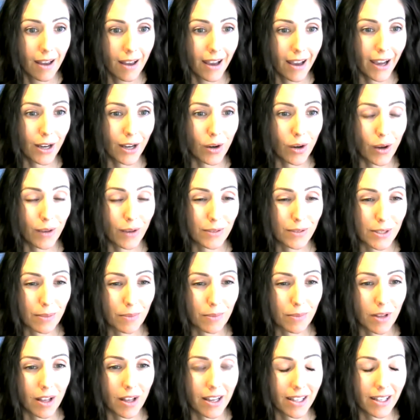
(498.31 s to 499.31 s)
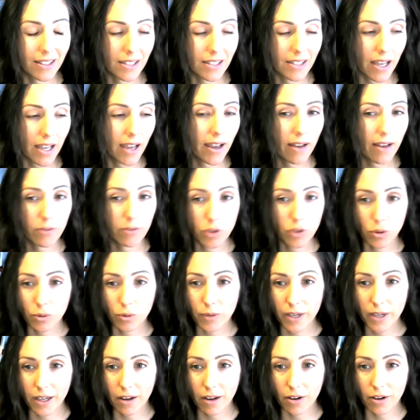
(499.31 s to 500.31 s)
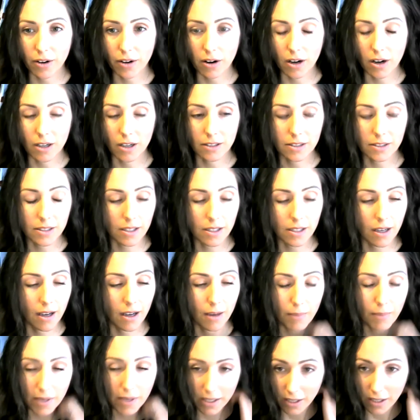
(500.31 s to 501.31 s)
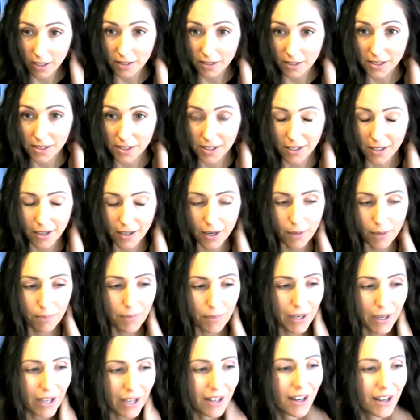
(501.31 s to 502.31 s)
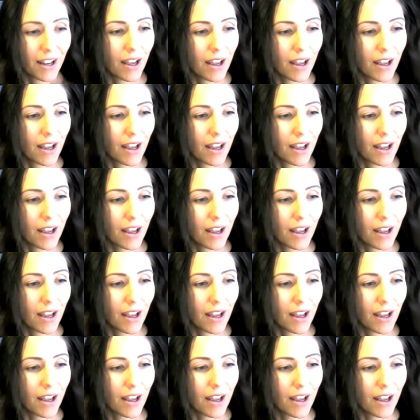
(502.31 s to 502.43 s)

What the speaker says: I know I have some clients, I have jewelry on ours and guns, but